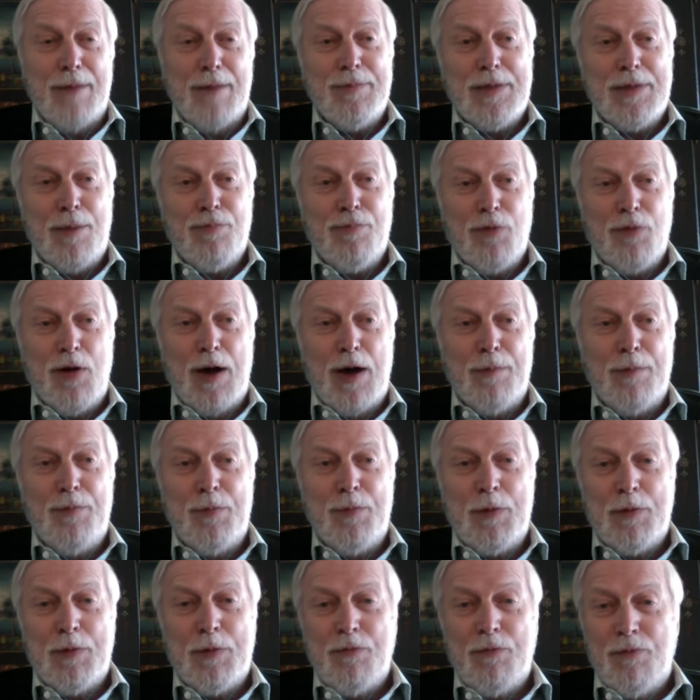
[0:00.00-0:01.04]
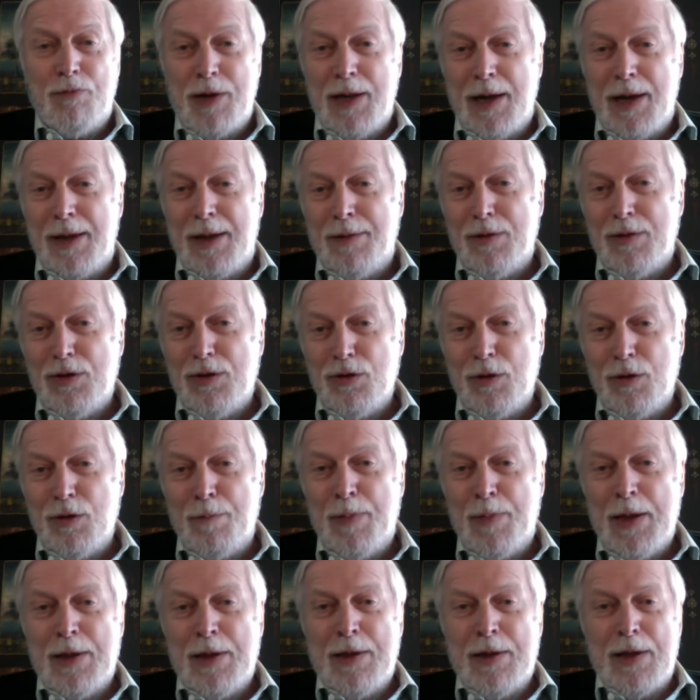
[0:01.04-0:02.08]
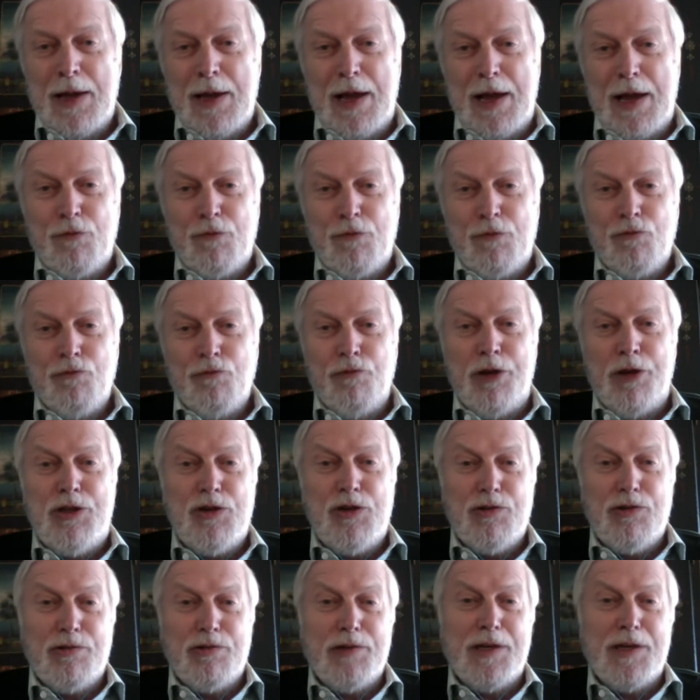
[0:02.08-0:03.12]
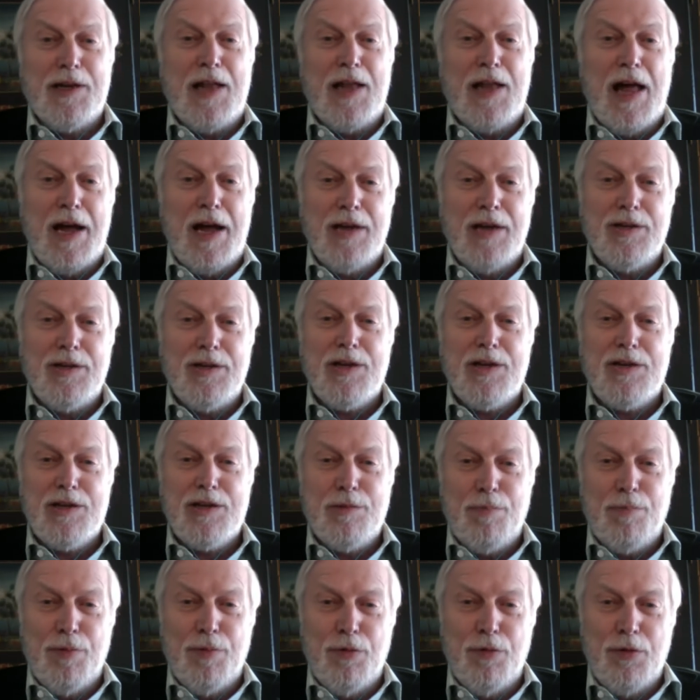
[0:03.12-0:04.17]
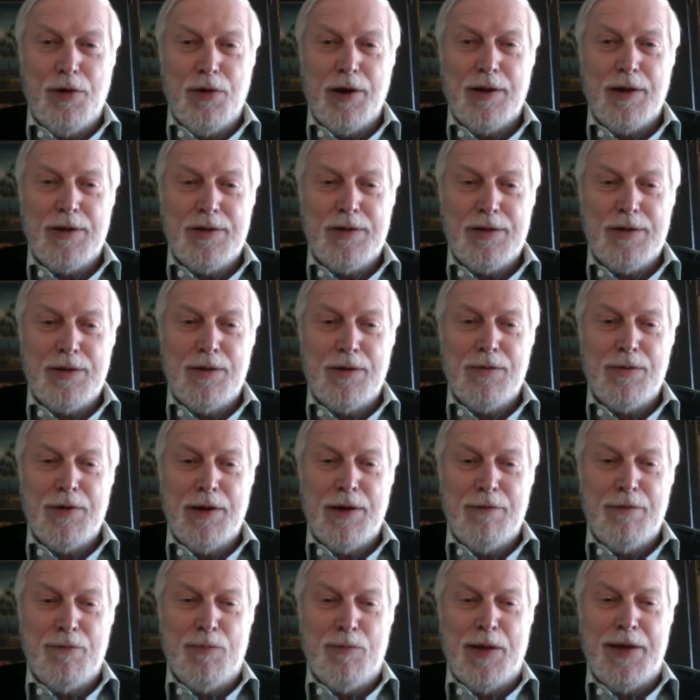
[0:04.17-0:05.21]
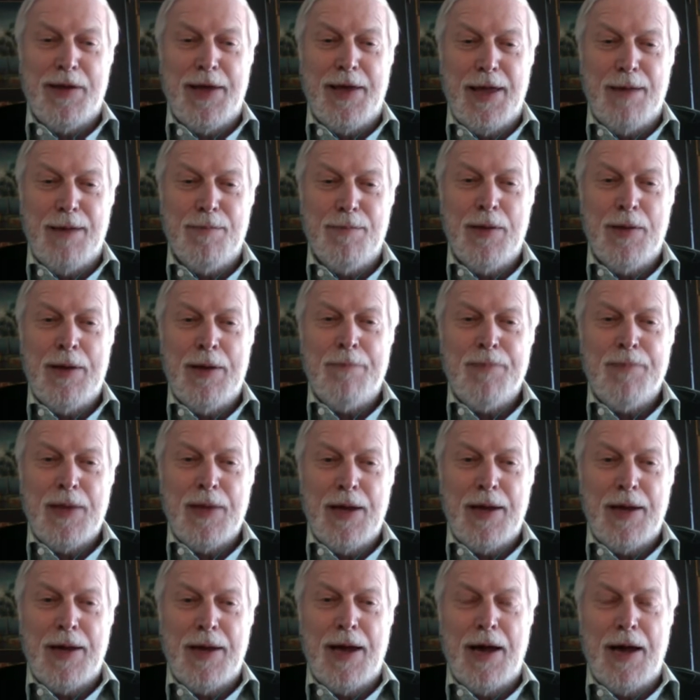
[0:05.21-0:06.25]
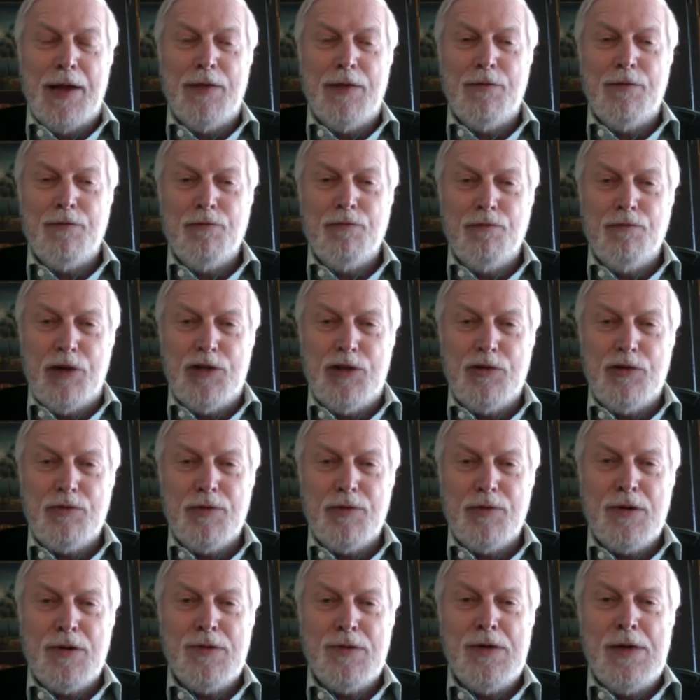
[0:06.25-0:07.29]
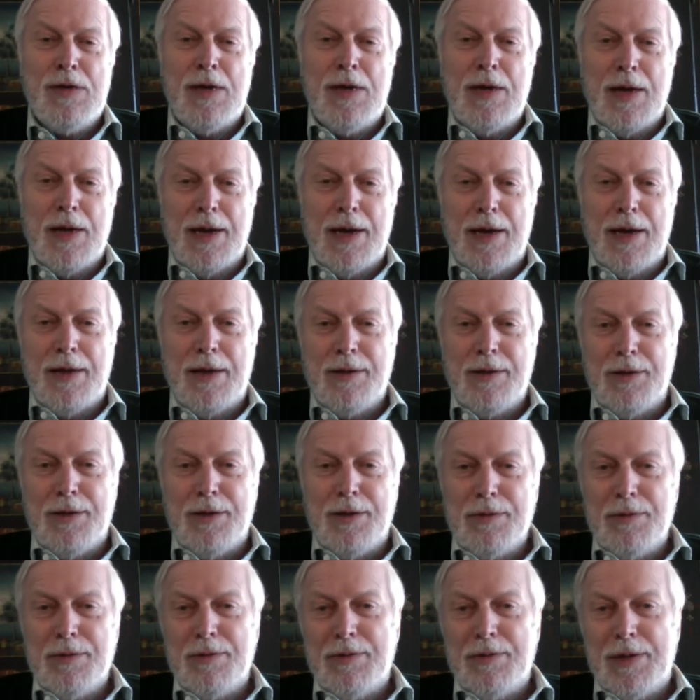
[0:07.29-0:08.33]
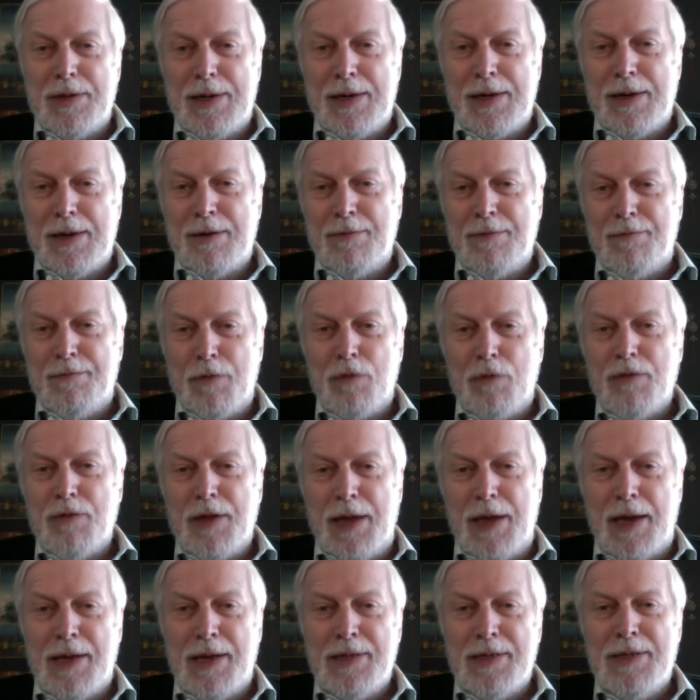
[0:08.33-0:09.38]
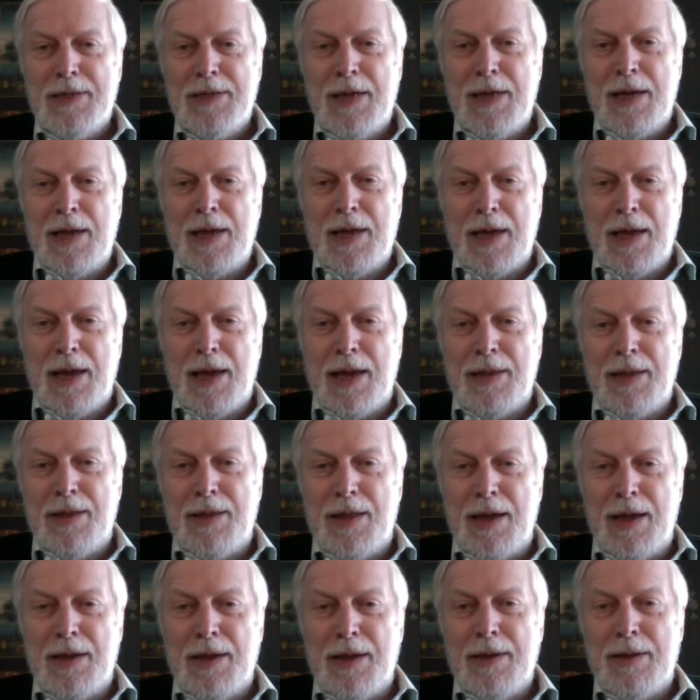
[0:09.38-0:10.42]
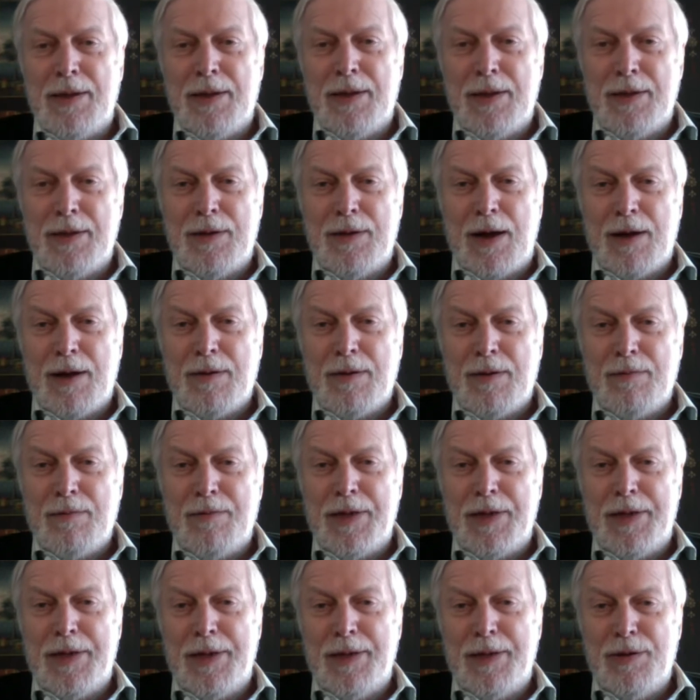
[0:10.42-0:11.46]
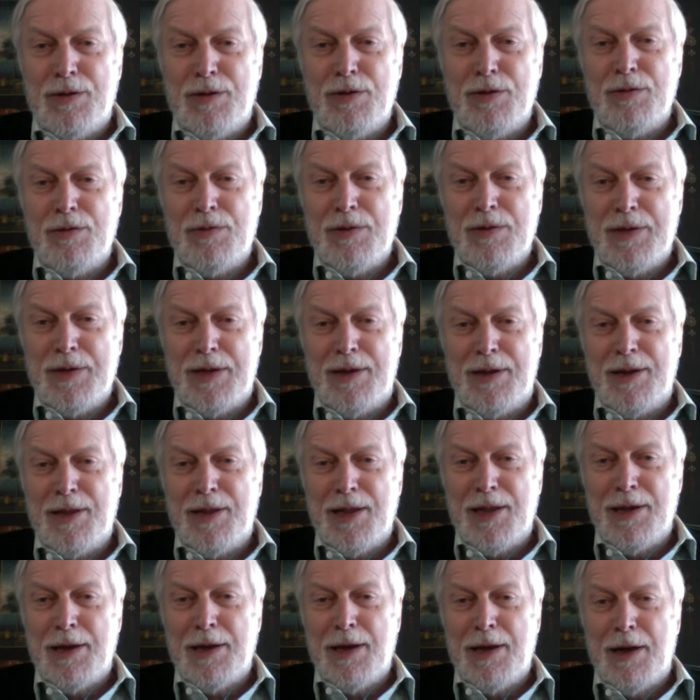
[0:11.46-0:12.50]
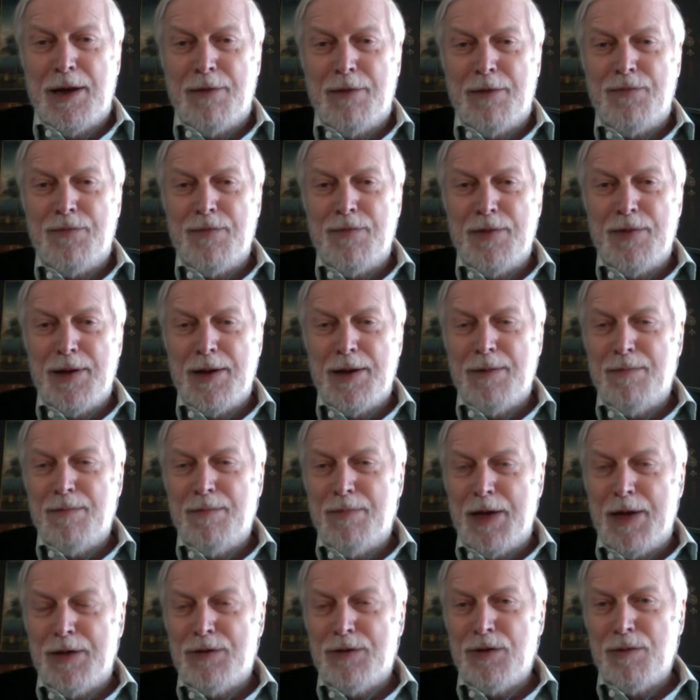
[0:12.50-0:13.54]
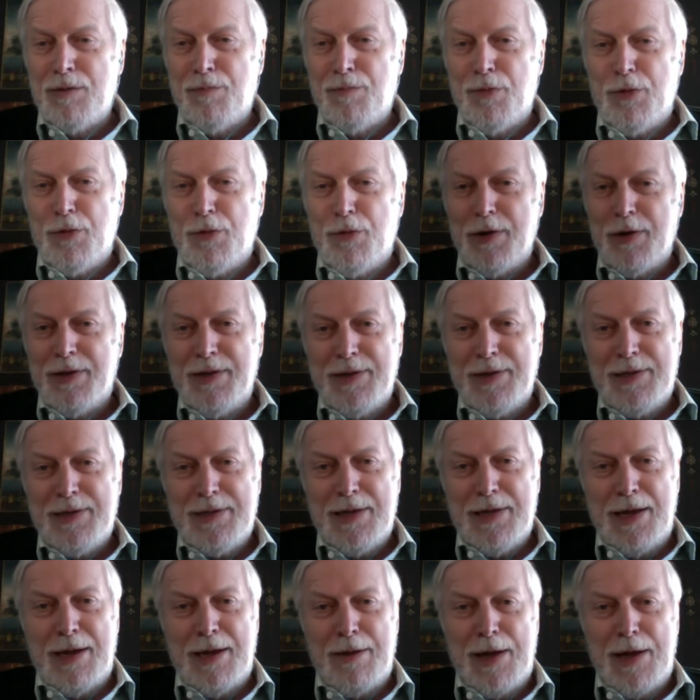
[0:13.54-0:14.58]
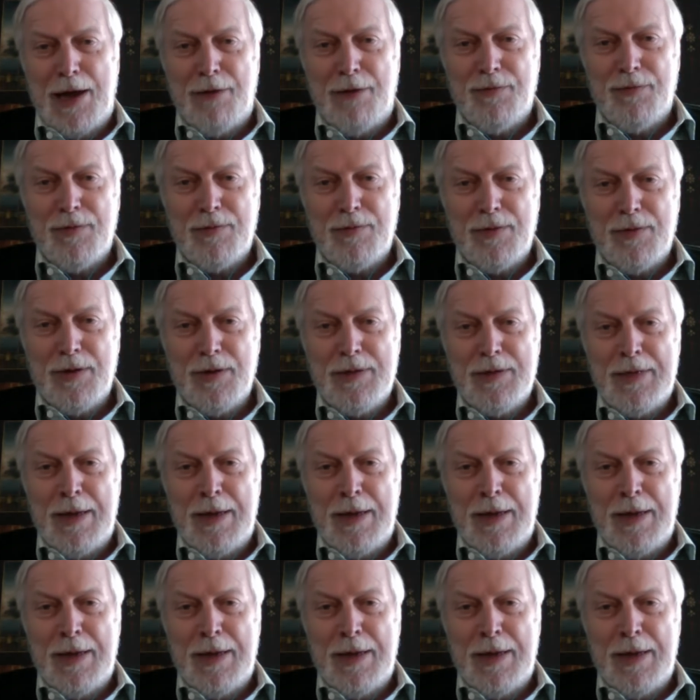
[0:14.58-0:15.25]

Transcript: a problem of what I term uh, ritualized support. So it became a kind of ritual uh, to uh, vote yes and then uh, not really do anything of uh, major importance afterwards.